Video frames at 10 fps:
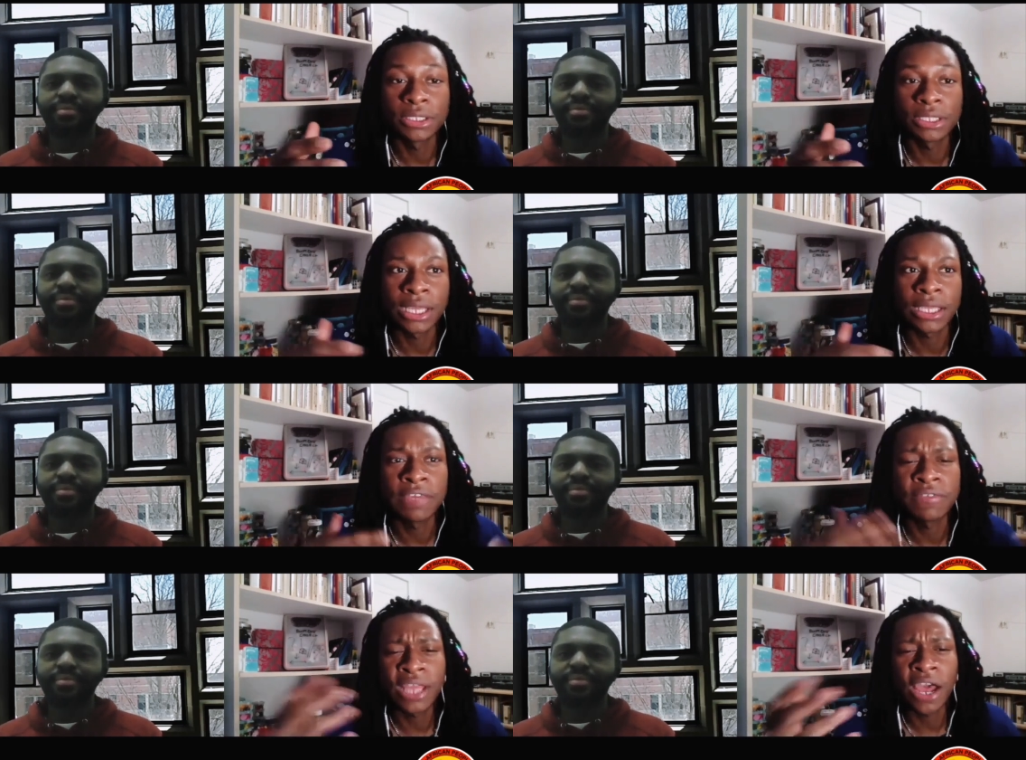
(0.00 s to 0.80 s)
Speaker 1: Like,
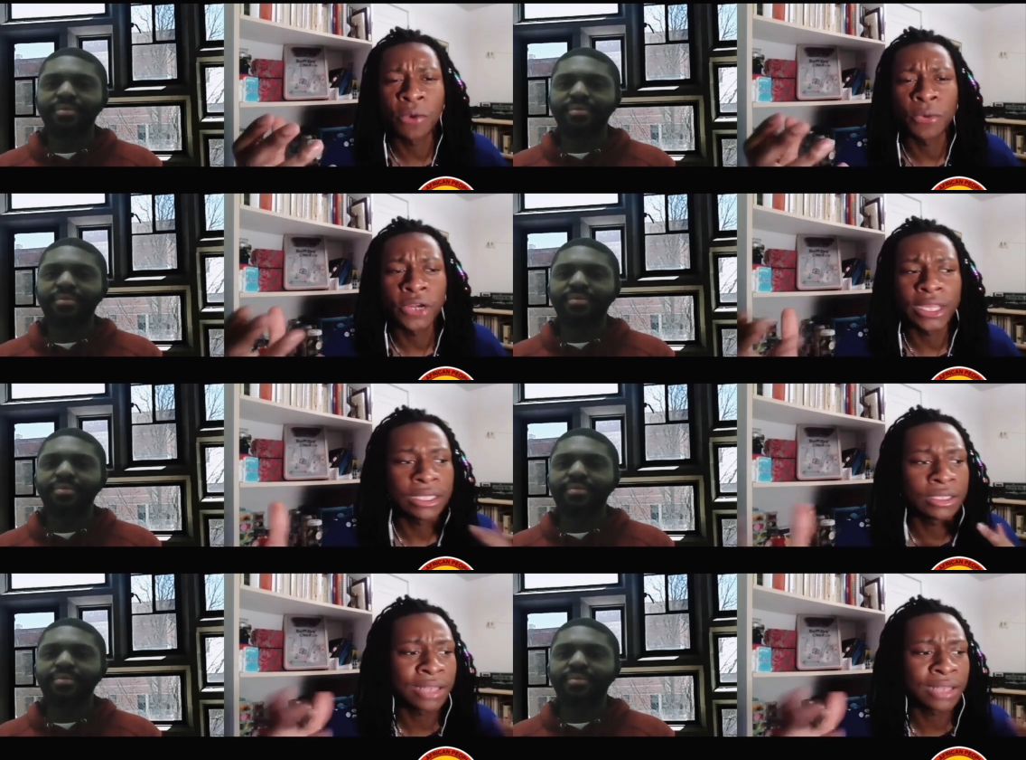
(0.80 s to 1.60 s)
even how we're in
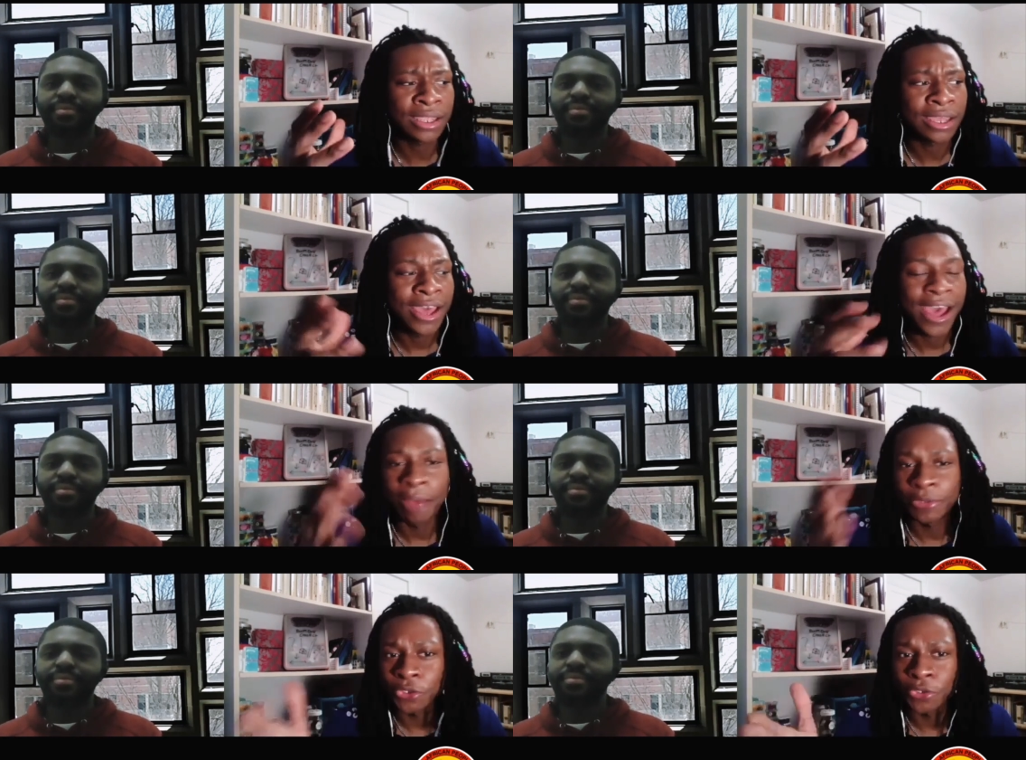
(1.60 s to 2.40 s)
it, like, I'm
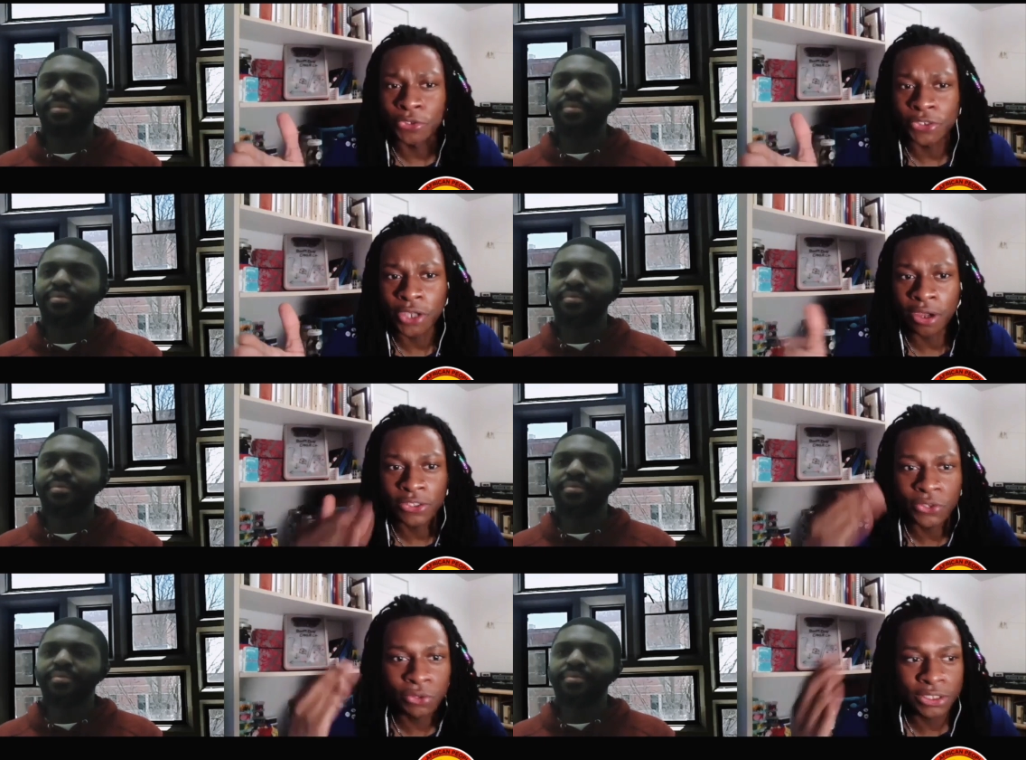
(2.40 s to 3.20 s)
sure you saw as
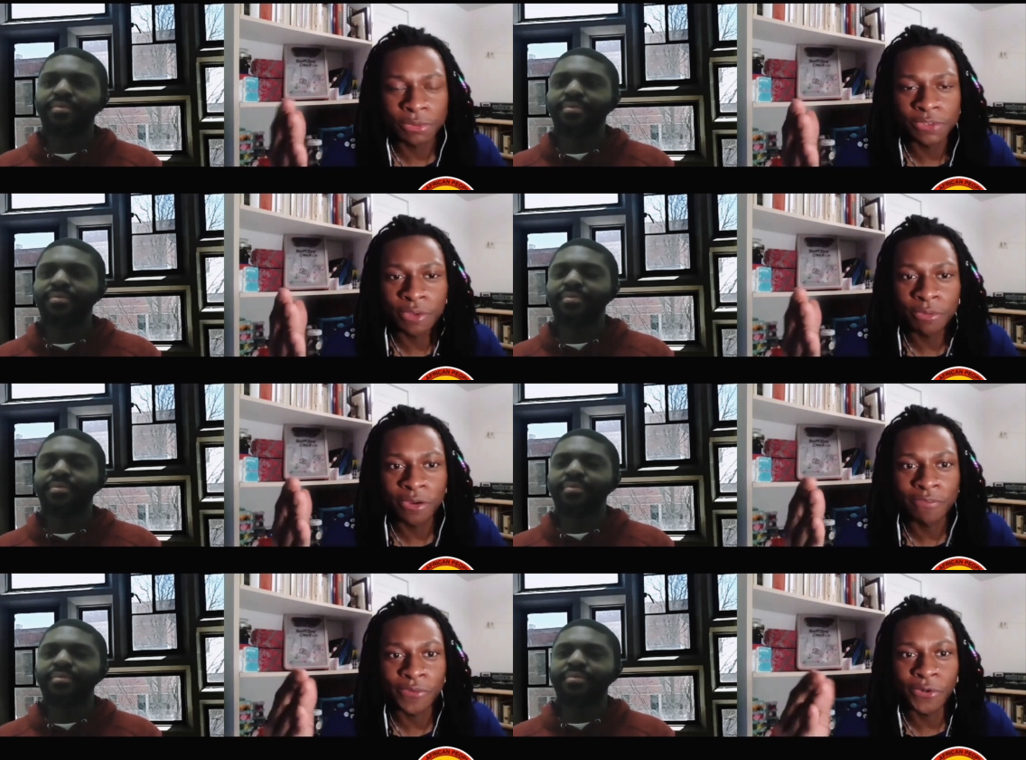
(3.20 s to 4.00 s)
soon as it was February
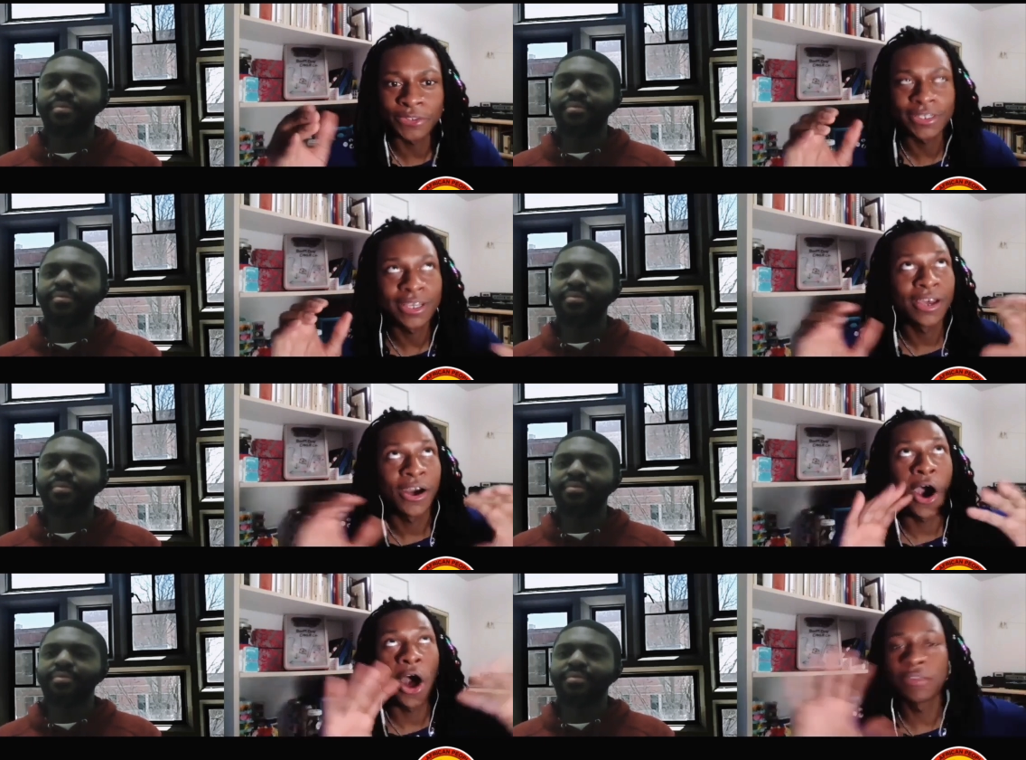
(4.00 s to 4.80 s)
1st,
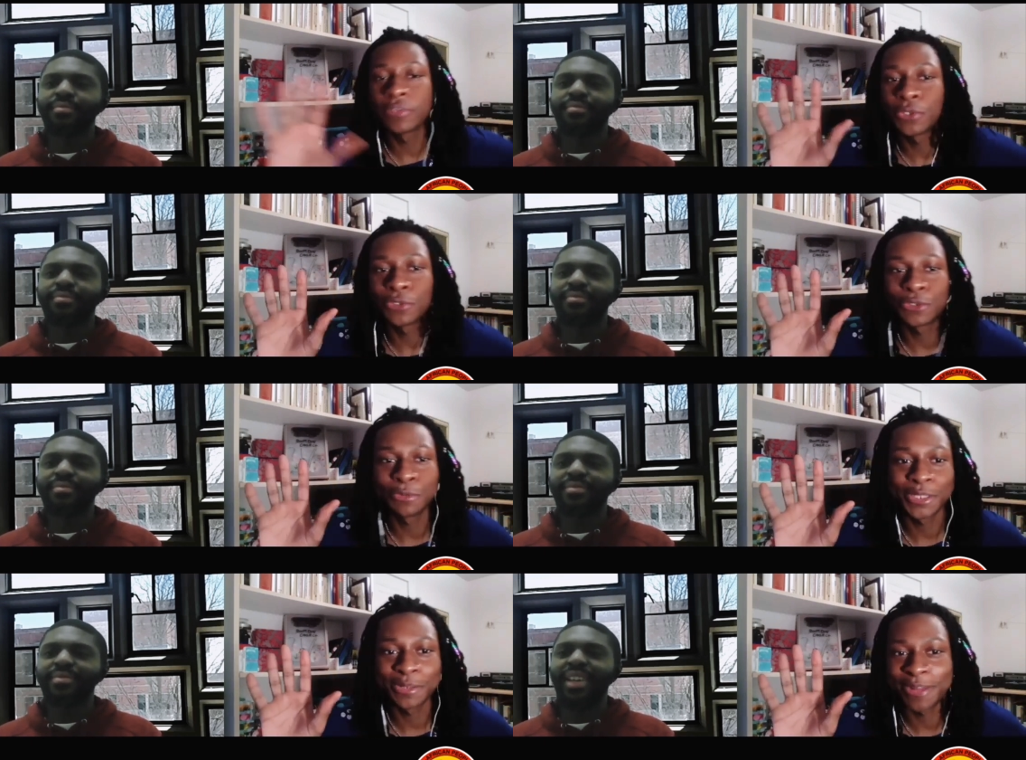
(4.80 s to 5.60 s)
all the social
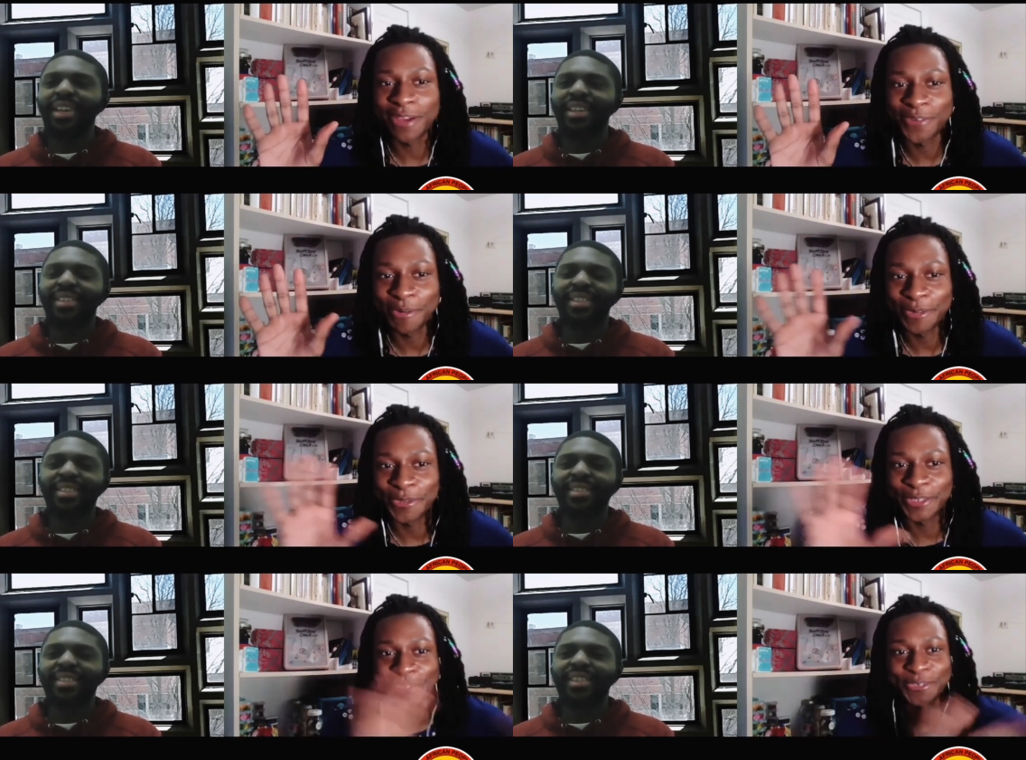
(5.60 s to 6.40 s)
media platforms yeah.
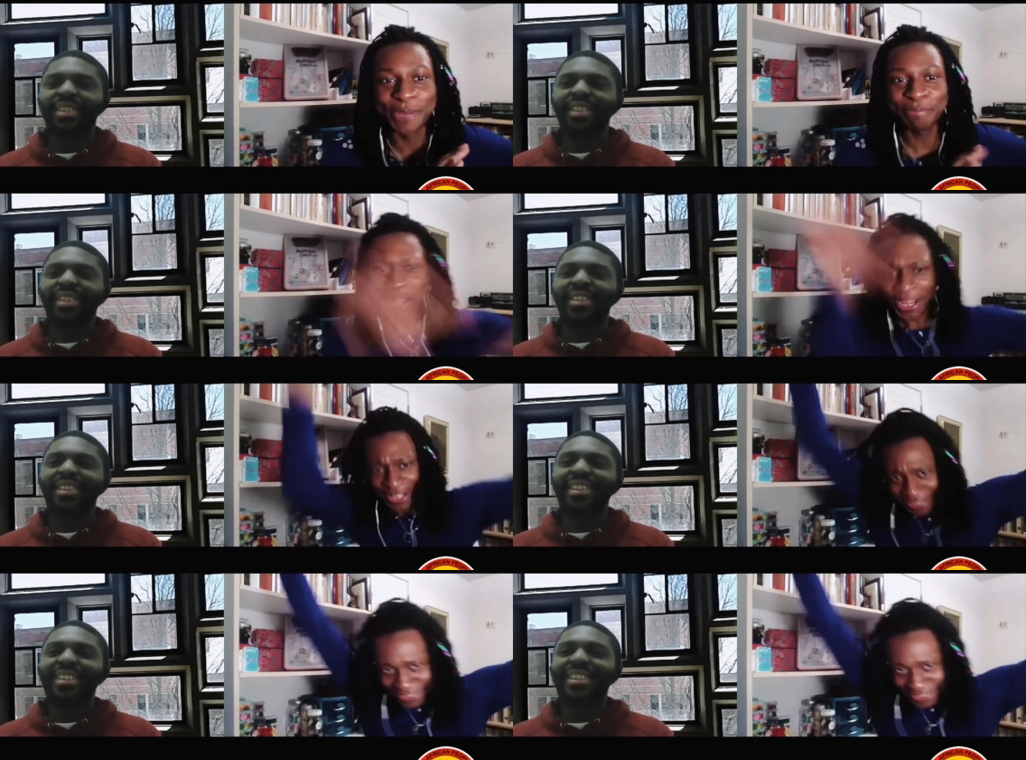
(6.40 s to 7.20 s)
went straight black,
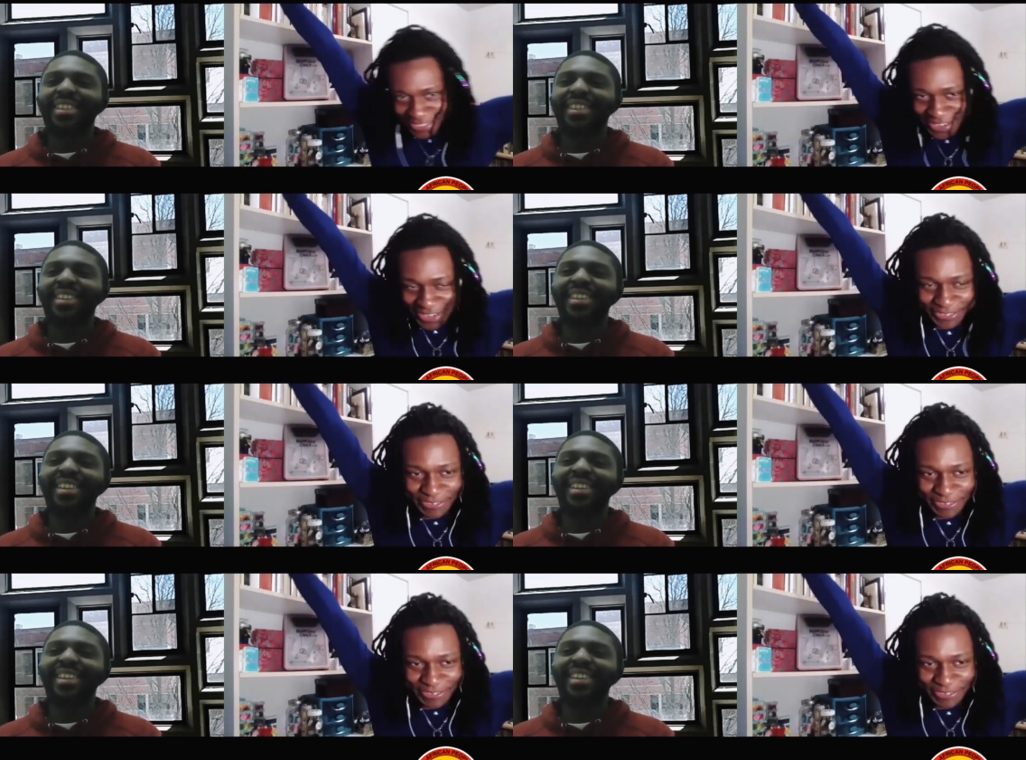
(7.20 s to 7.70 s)
you know, history